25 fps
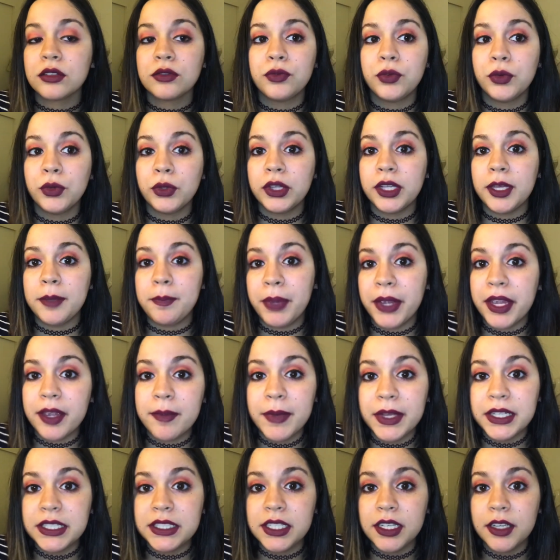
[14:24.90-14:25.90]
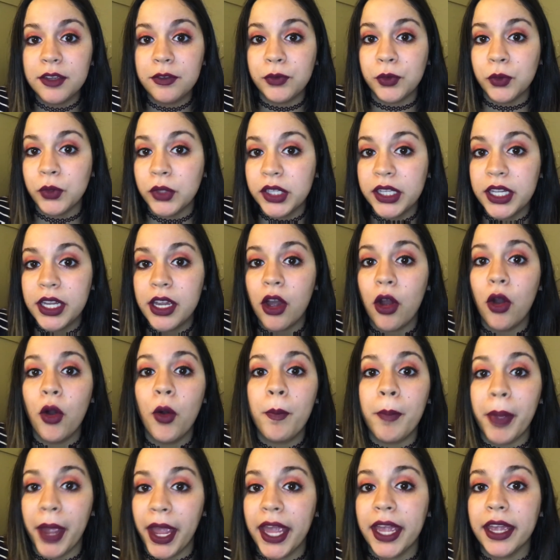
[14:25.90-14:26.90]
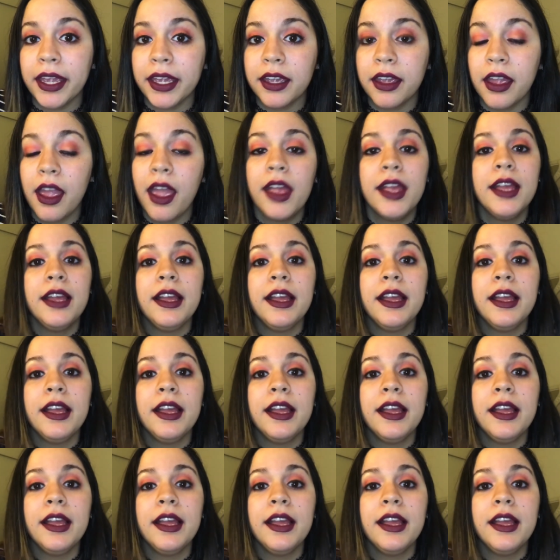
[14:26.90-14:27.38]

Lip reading: Fully pigmented, fully opaque.